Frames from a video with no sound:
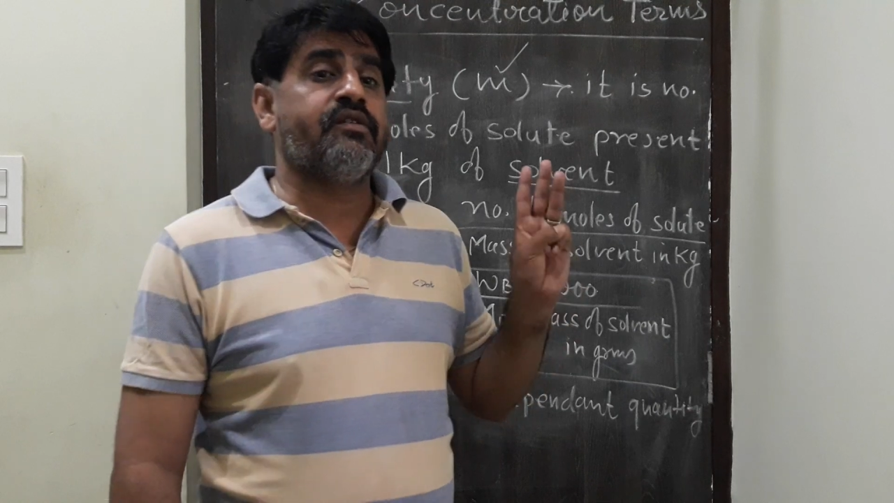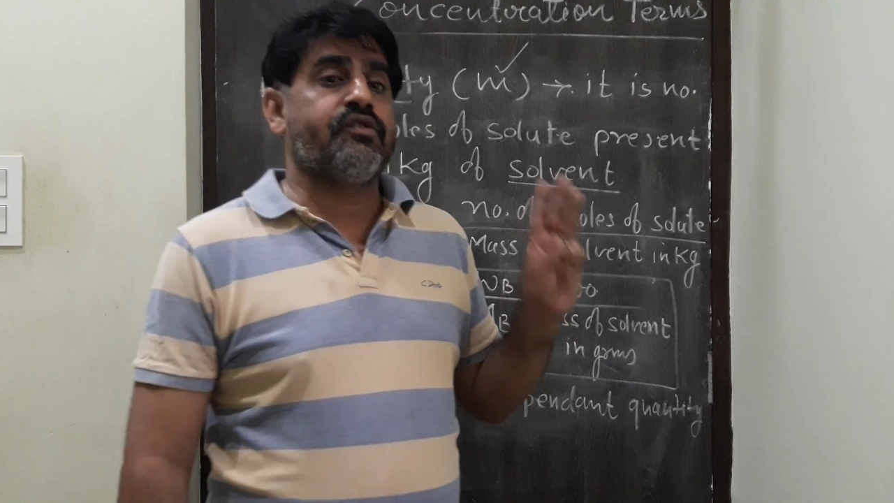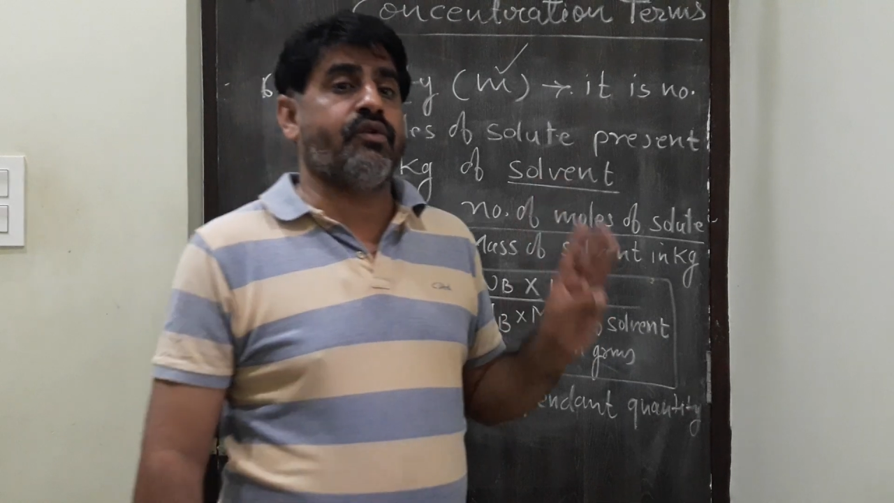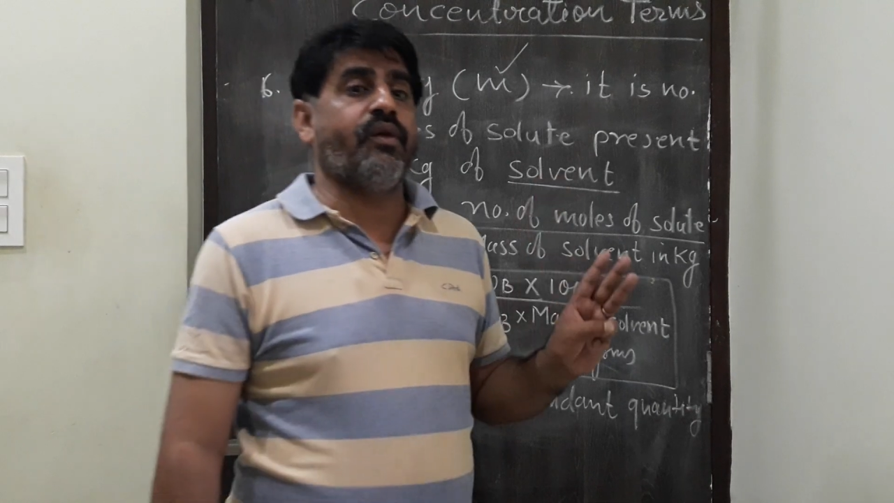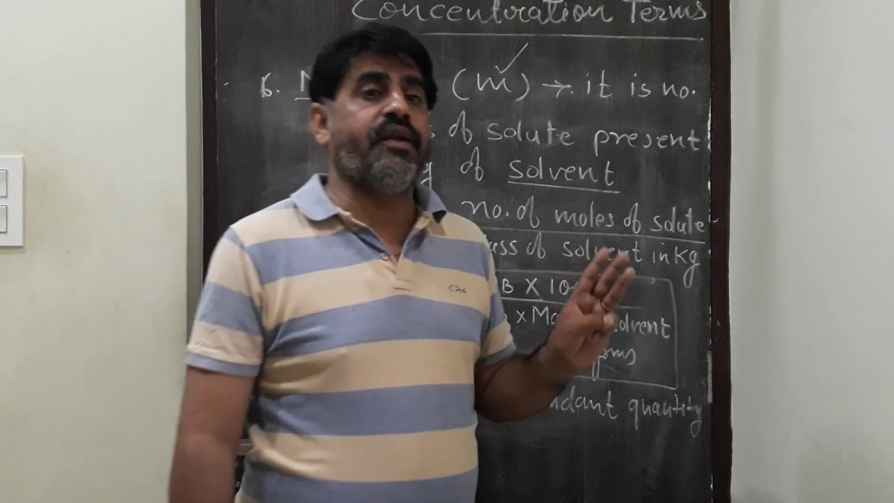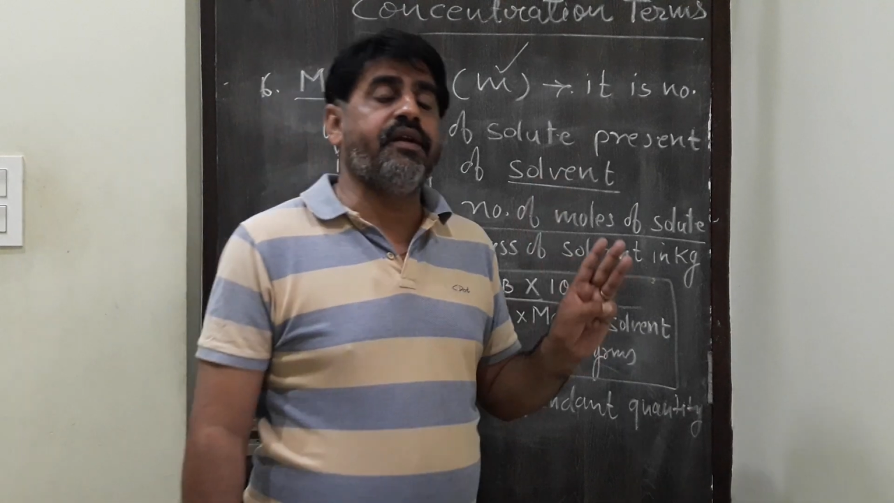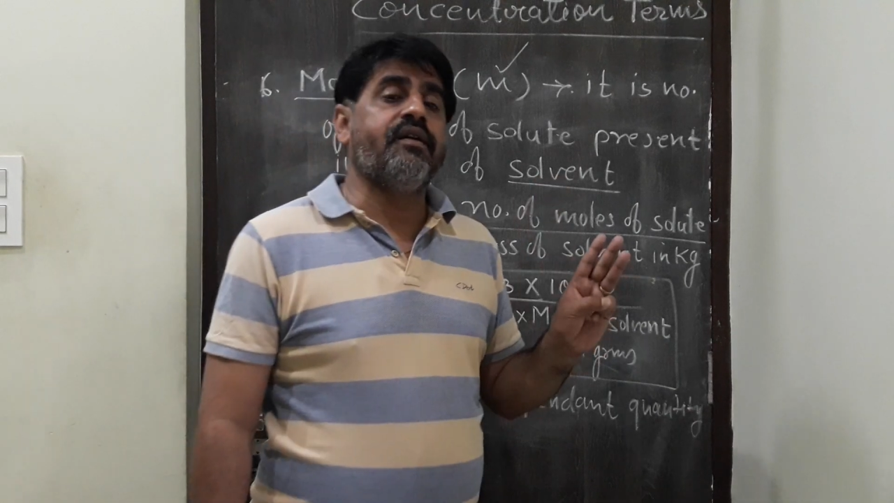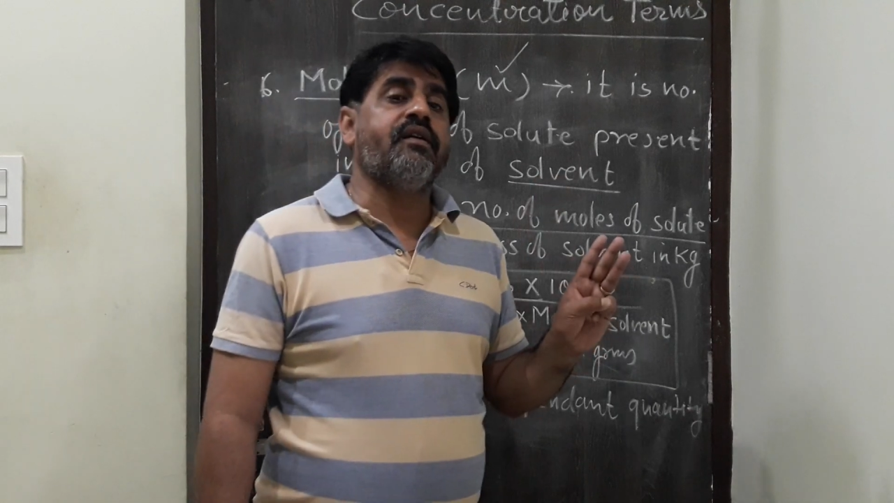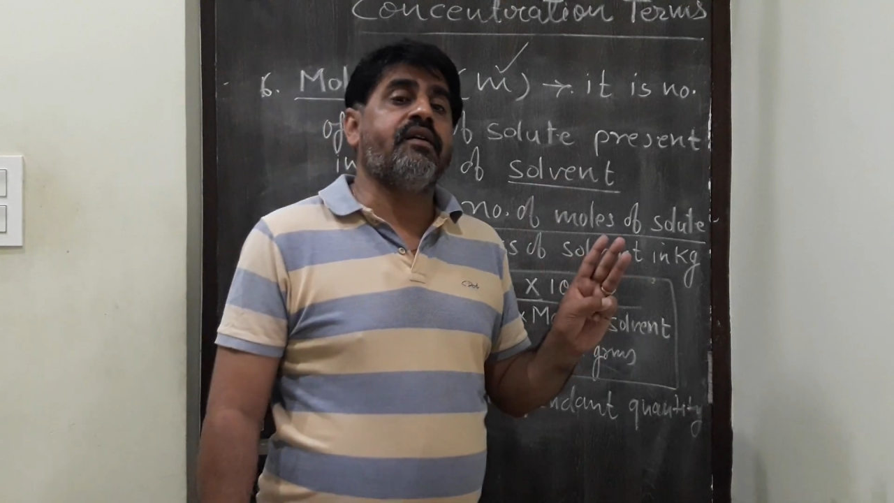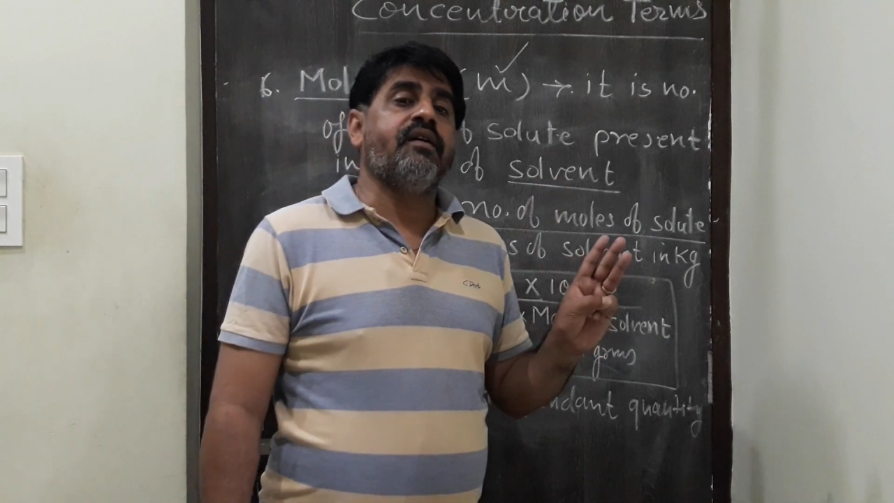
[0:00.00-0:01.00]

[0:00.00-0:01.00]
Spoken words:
solid